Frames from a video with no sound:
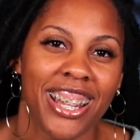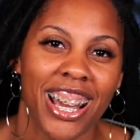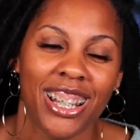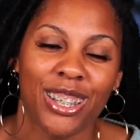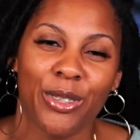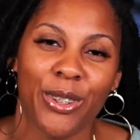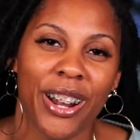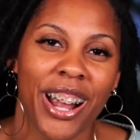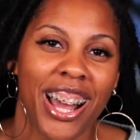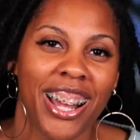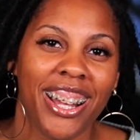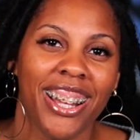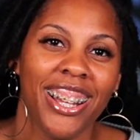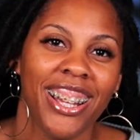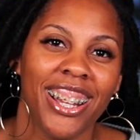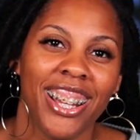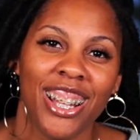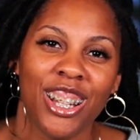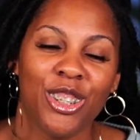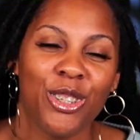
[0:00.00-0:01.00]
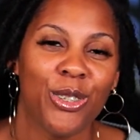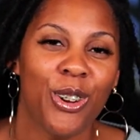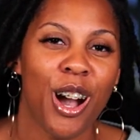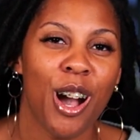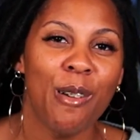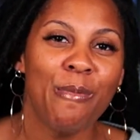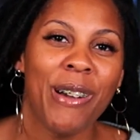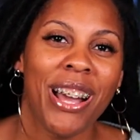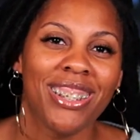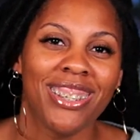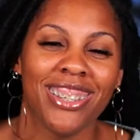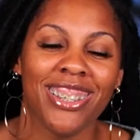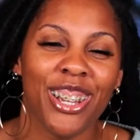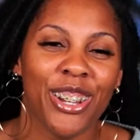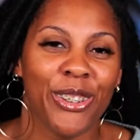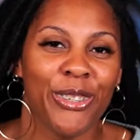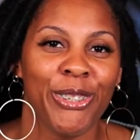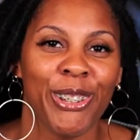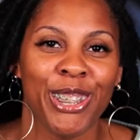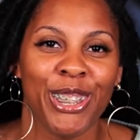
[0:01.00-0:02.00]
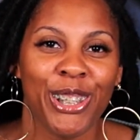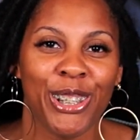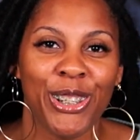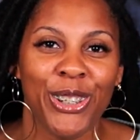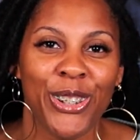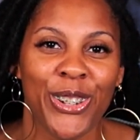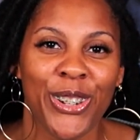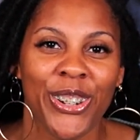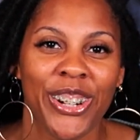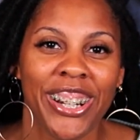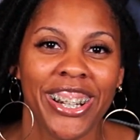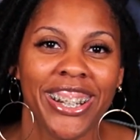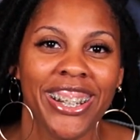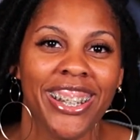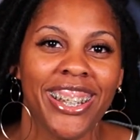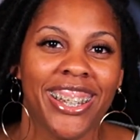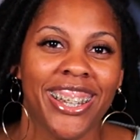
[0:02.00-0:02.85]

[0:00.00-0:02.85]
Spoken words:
That's where I do all my stuff with the Lord.